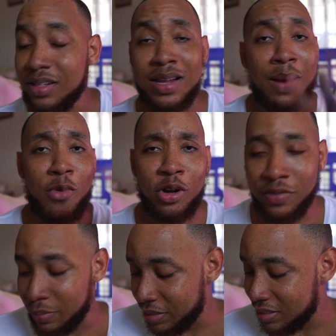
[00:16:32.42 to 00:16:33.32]
all over
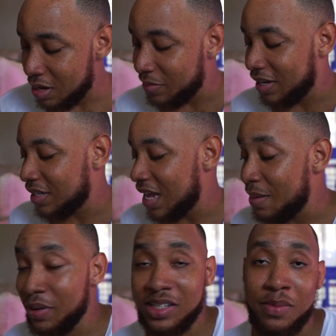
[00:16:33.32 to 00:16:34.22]
the place now because I
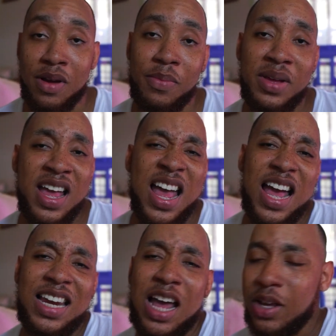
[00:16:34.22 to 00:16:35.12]
picked him up
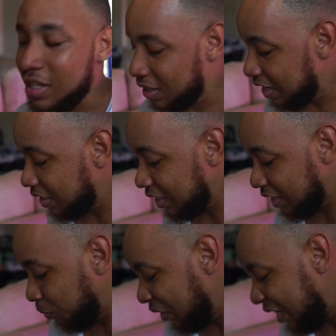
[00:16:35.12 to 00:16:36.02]
and now he thinks
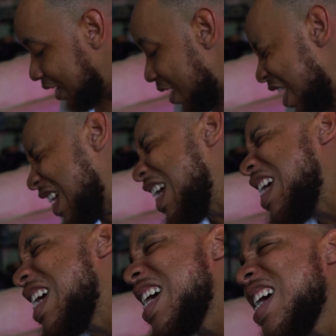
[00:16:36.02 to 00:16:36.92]
it's playtime.
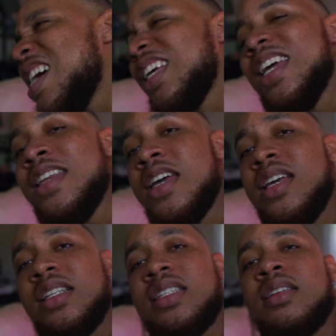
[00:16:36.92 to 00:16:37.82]
Ah,
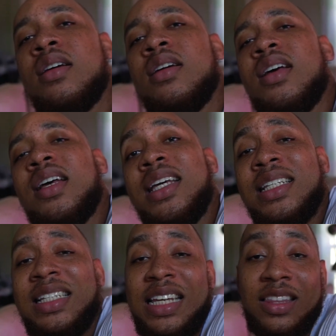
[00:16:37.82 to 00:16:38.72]
Guinness.
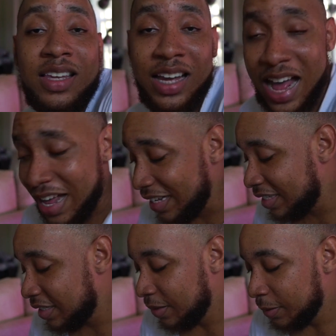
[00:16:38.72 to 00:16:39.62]
He's teething,
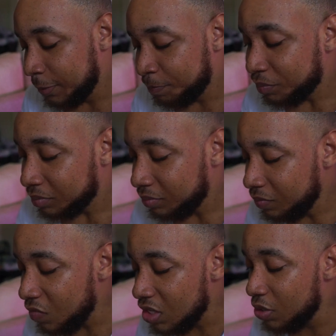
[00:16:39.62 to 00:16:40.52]
guys.
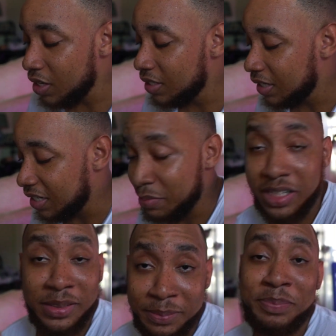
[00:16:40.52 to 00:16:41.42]
So he's a
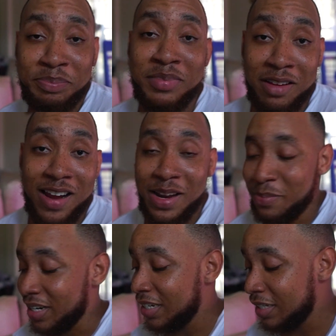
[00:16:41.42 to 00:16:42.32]
demon, right?
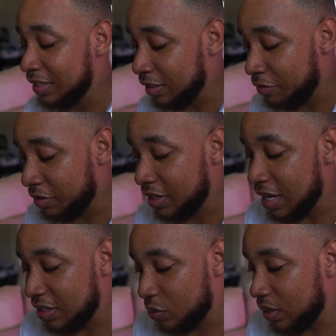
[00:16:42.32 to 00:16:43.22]
But he's loving
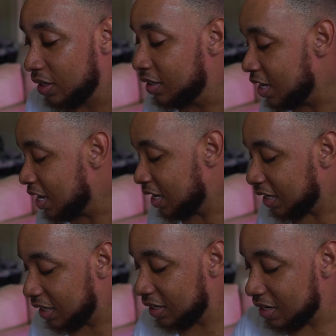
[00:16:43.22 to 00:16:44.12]
as well.
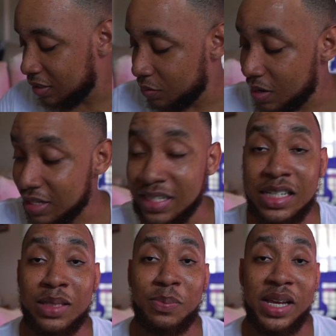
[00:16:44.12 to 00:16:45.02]
He doesn't,
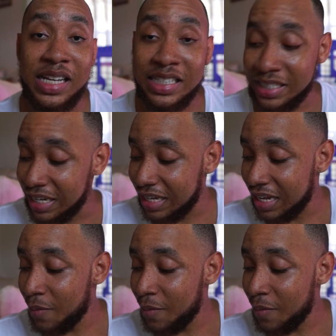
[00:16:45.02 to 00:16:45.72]
since being sick...